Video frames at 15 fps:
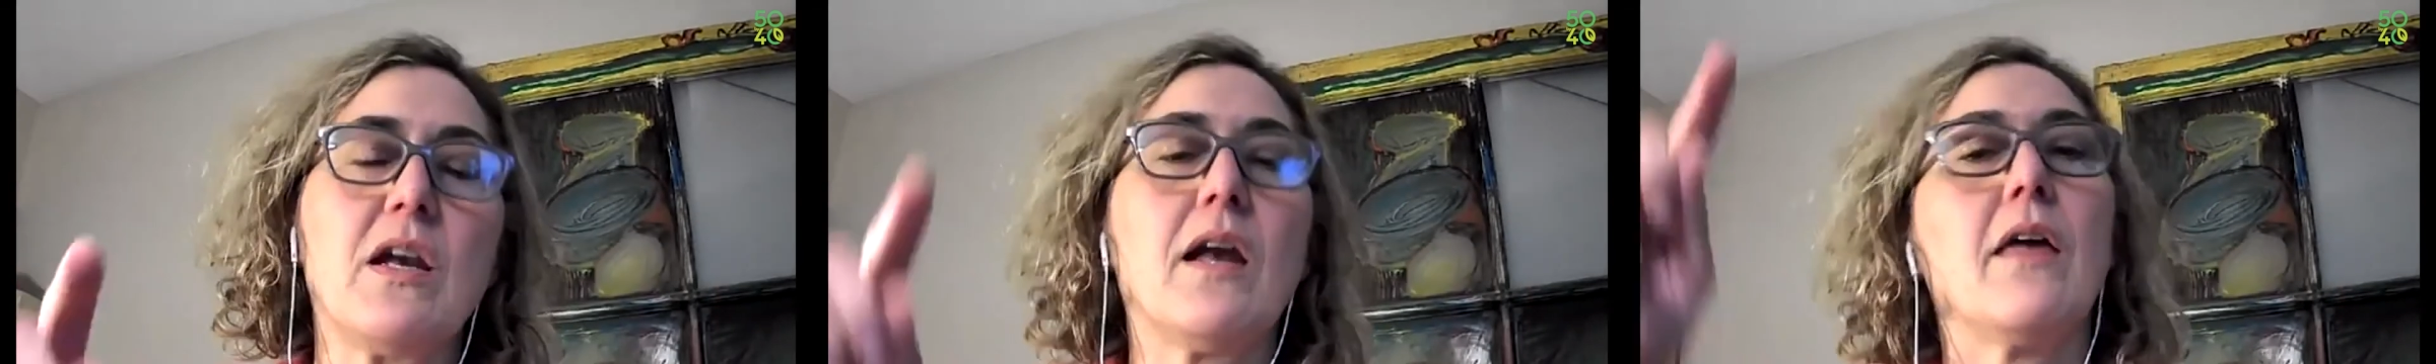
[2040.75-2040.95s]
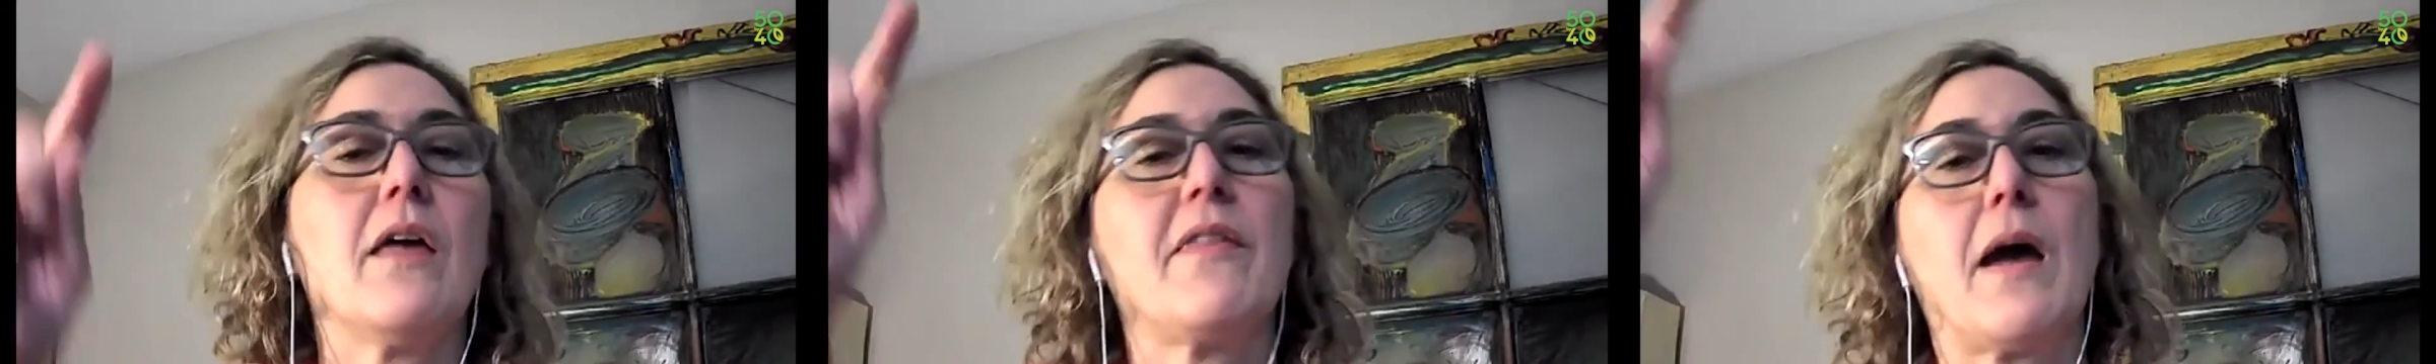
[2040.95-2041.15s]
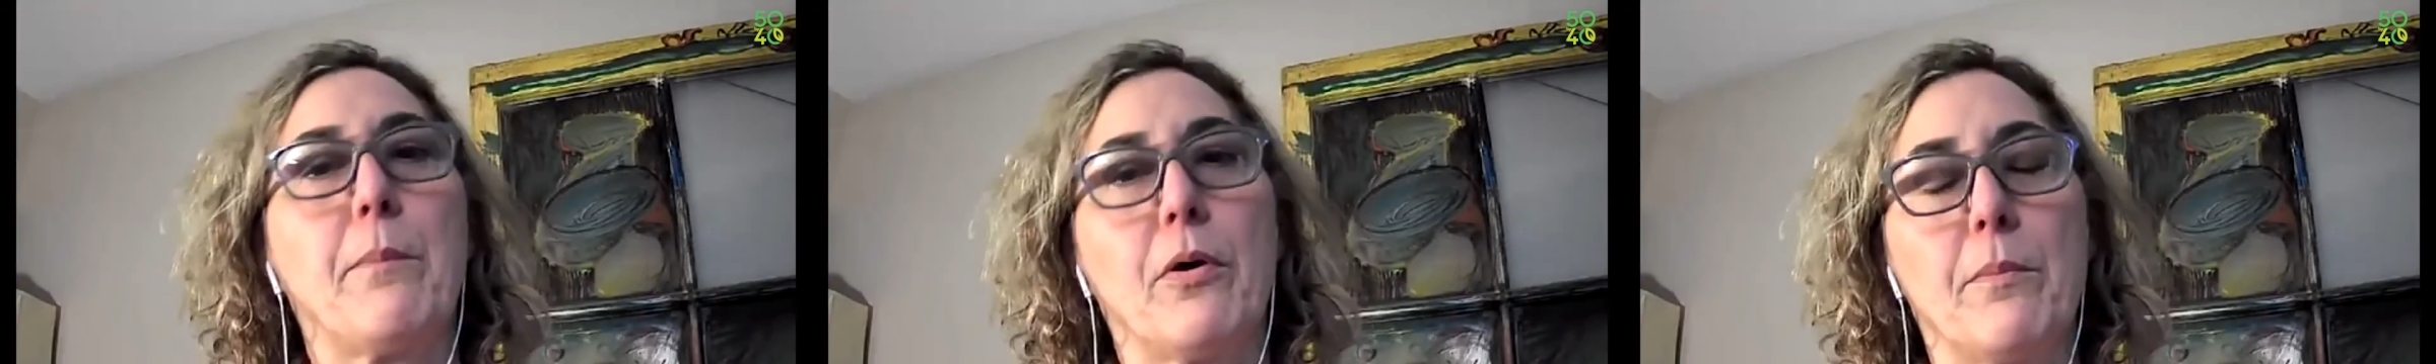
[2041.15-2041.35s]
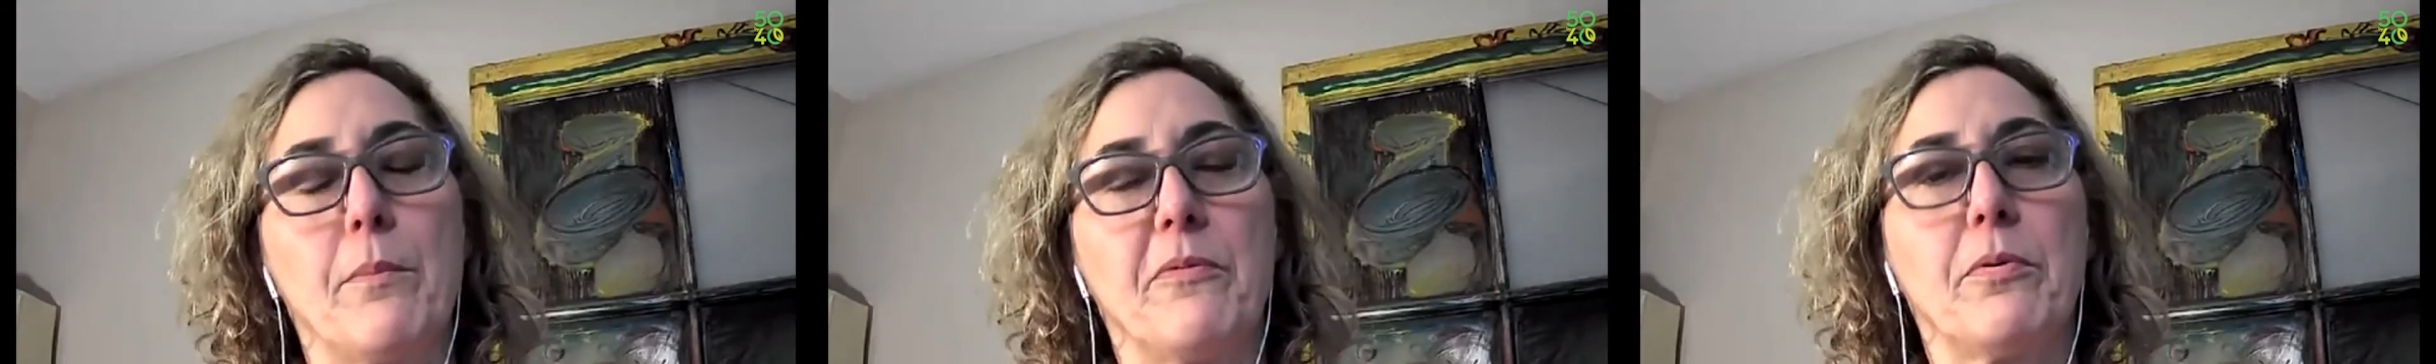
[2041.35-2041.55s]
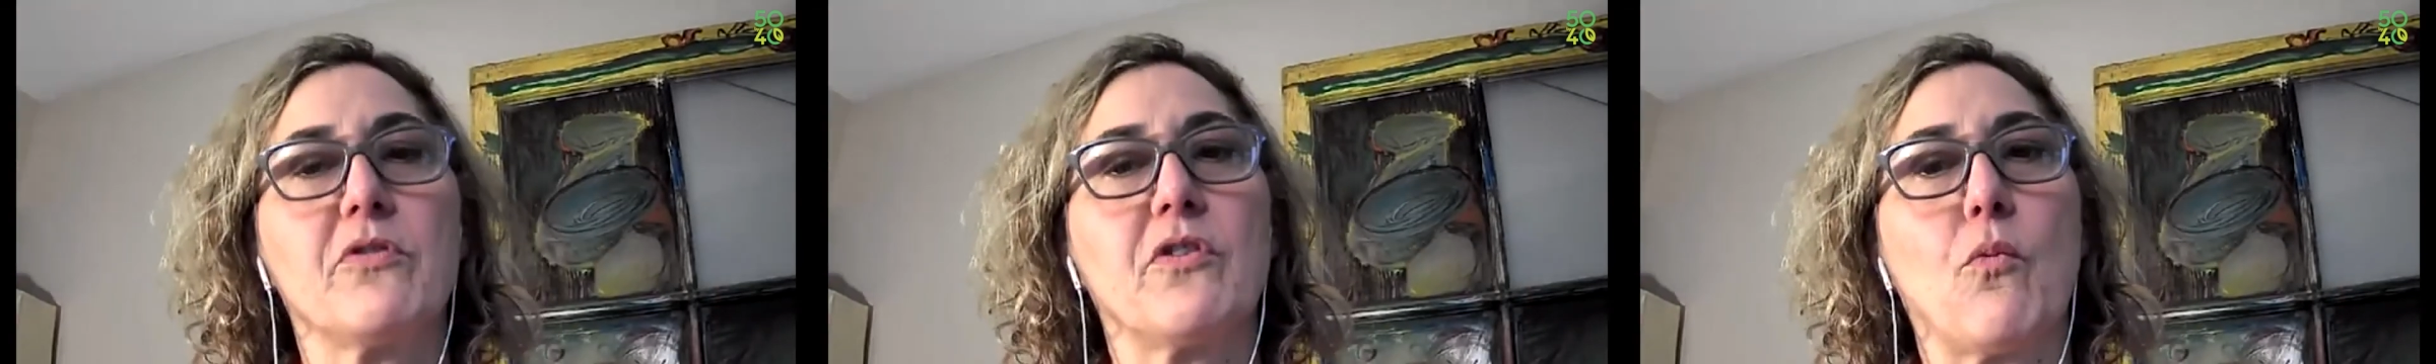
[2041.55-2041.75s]
That
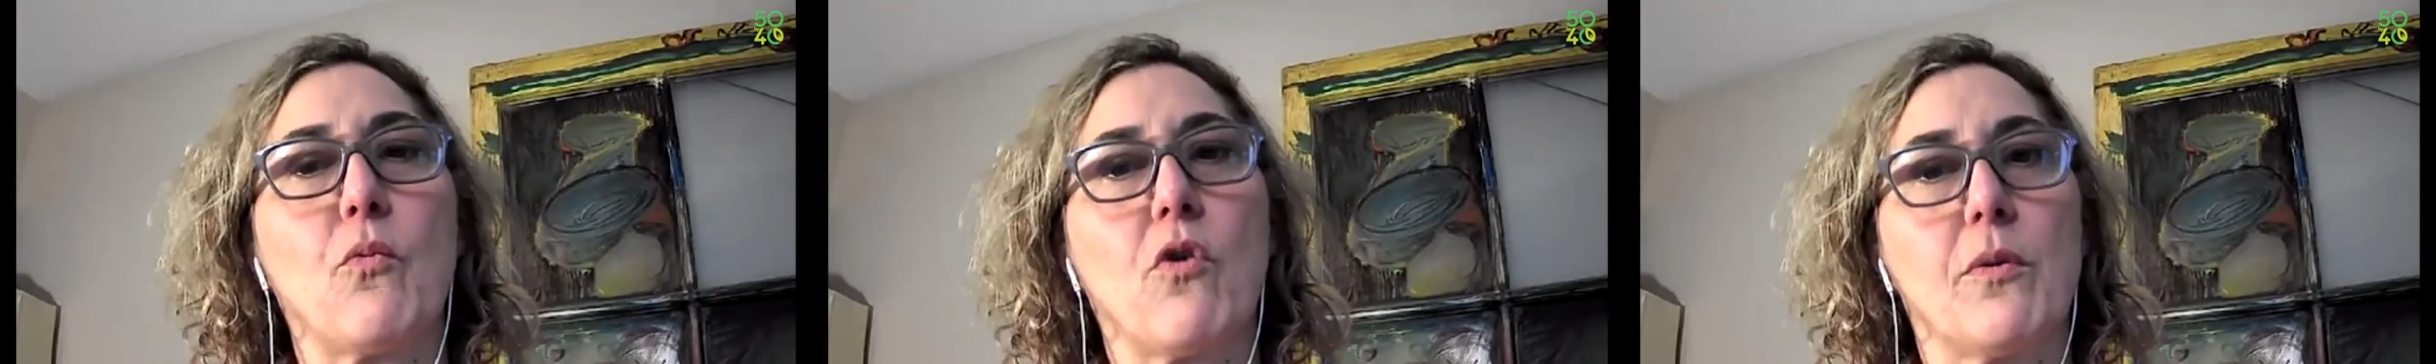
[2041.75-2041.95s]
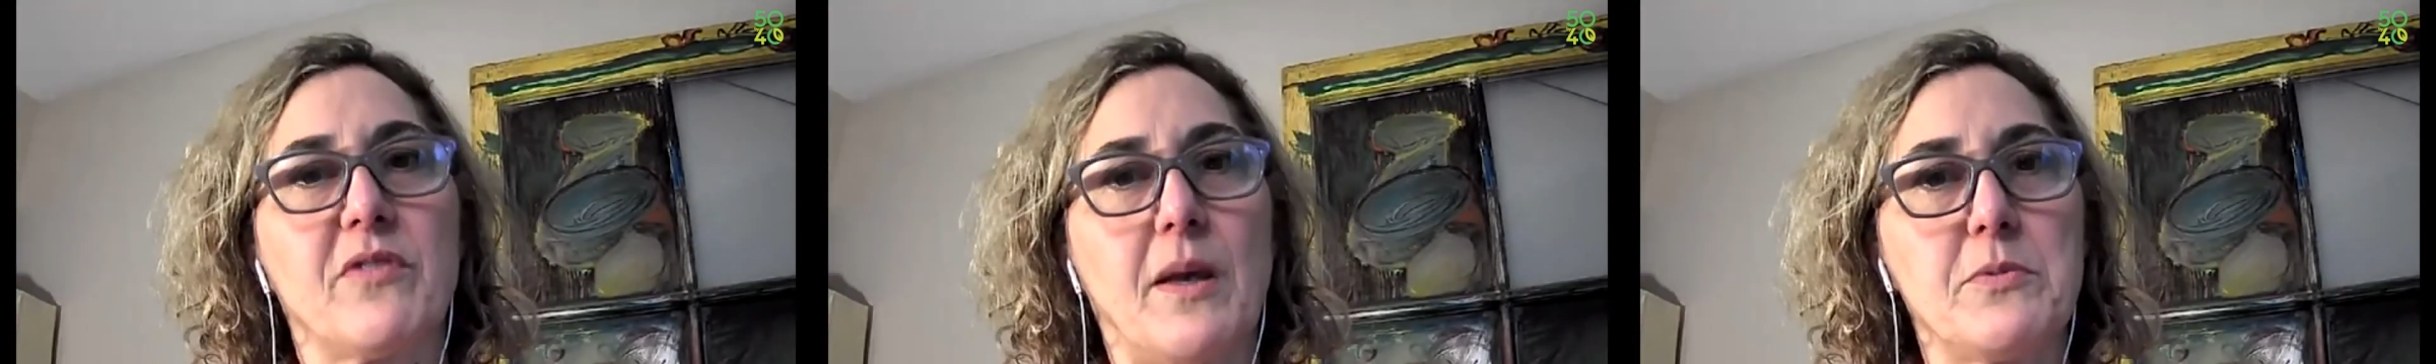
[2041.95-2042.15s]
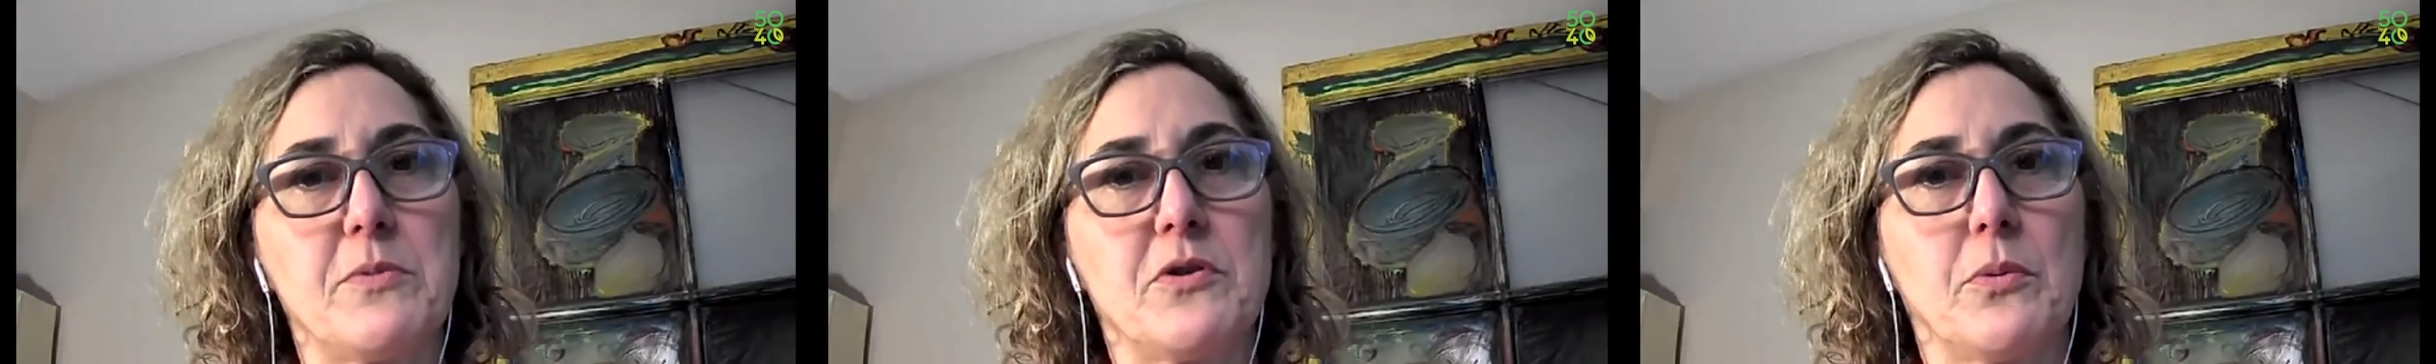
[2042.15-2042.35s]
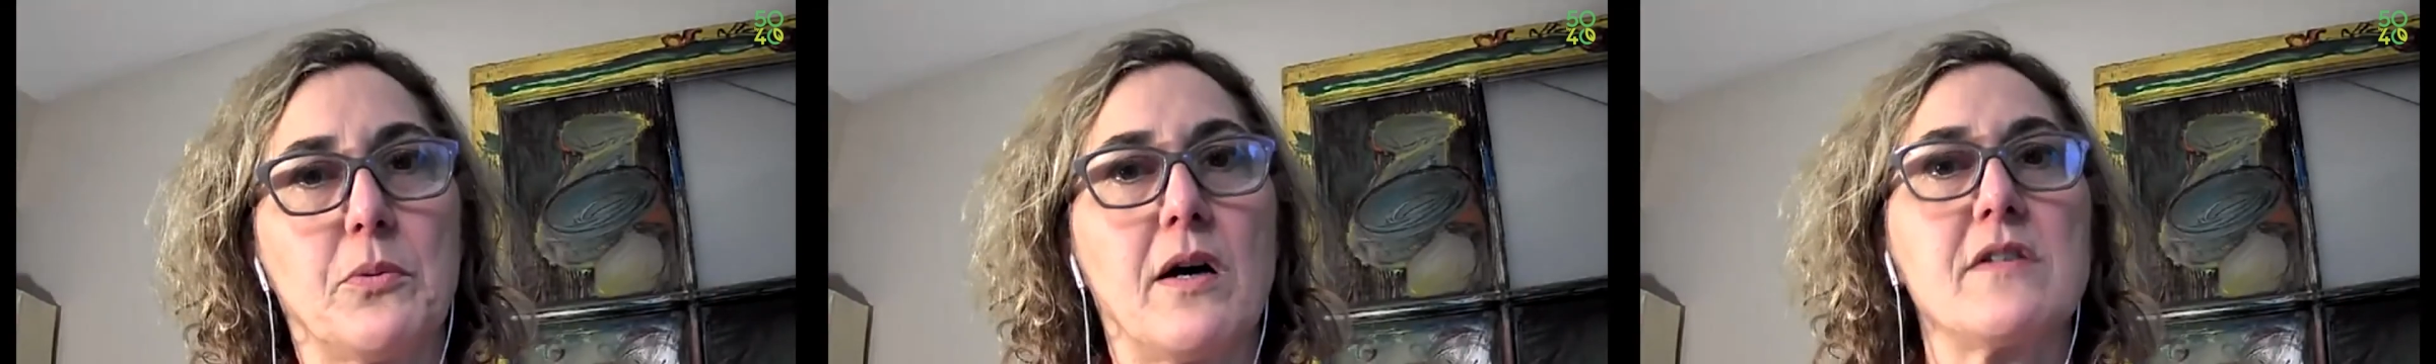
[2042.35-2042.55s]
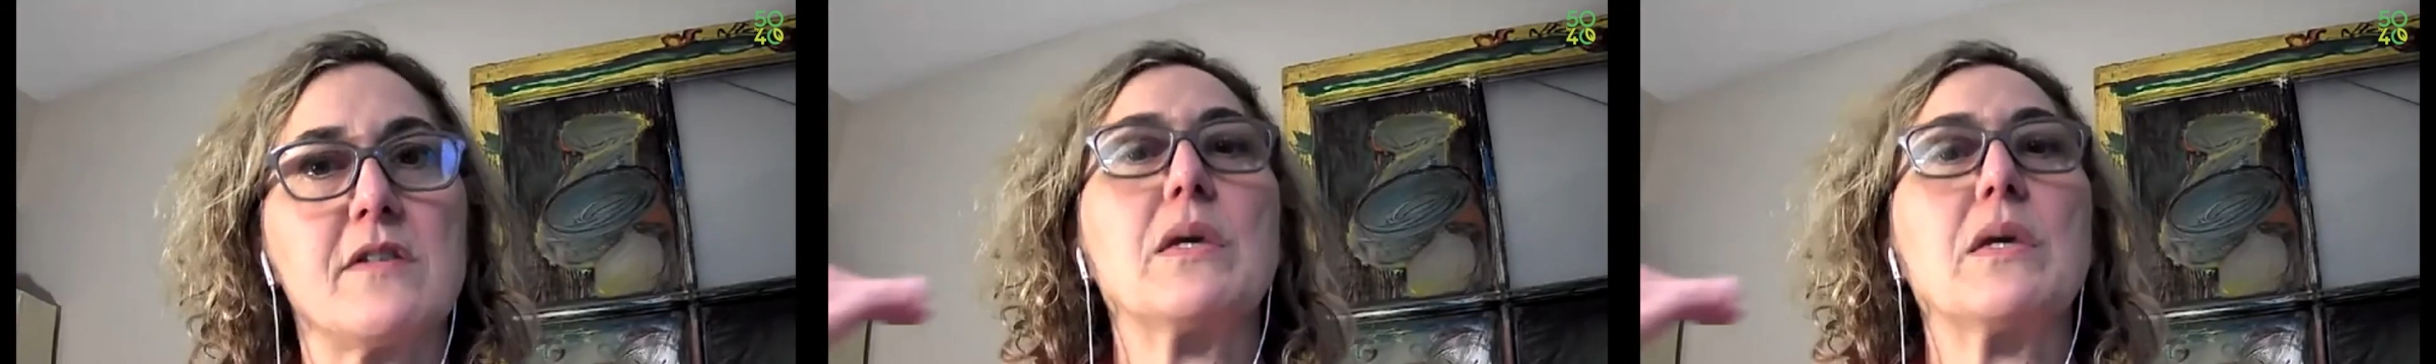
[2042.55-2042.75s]
person warms up to us.
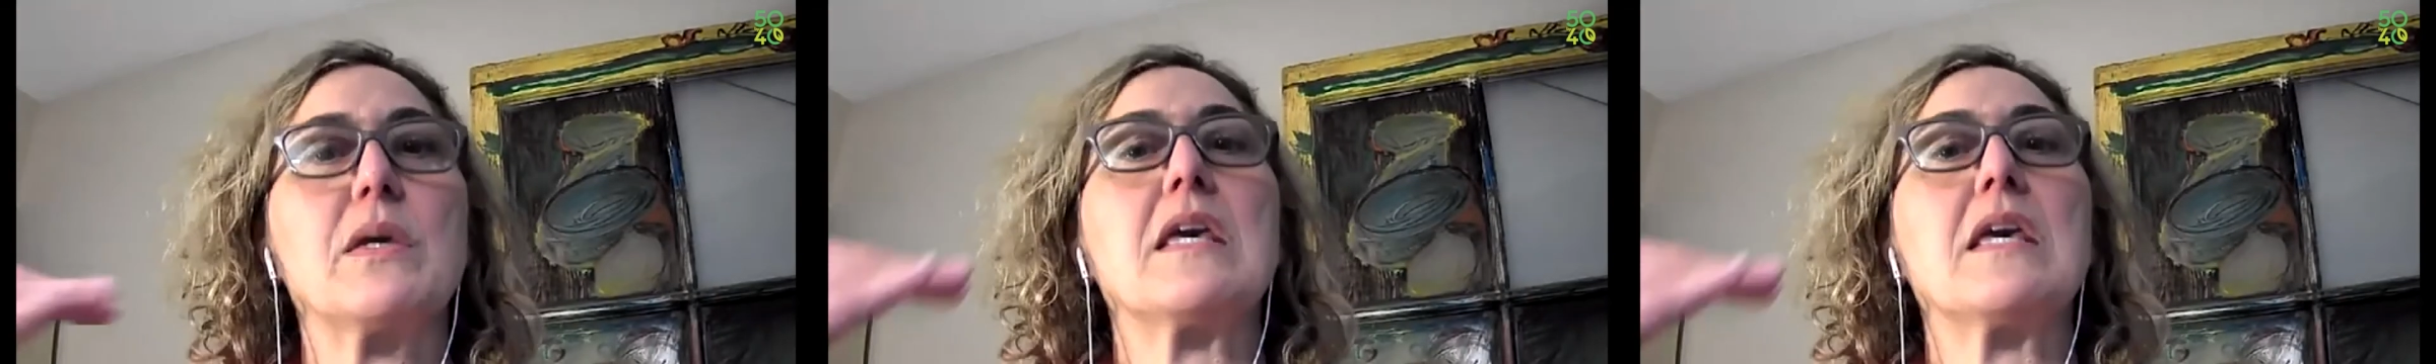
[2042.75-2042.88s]
We keep